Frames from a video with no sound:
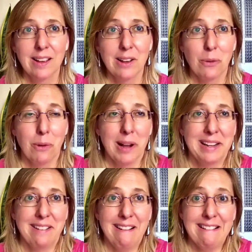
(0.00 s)
Why
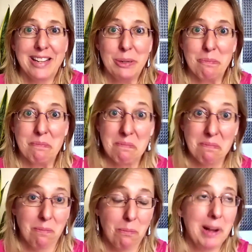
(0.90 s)
not?
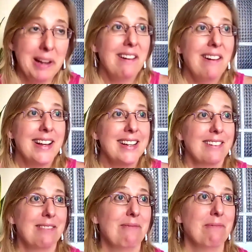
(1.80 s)
Why not?
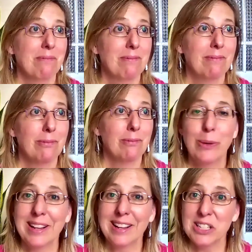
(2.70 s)
What do I
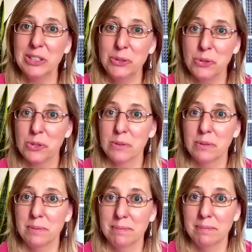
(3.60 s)
got to lose?
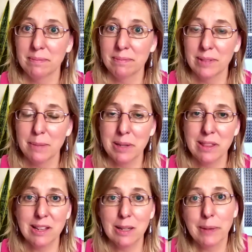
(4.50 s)
Let me think
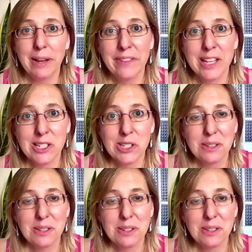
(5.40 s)
about this.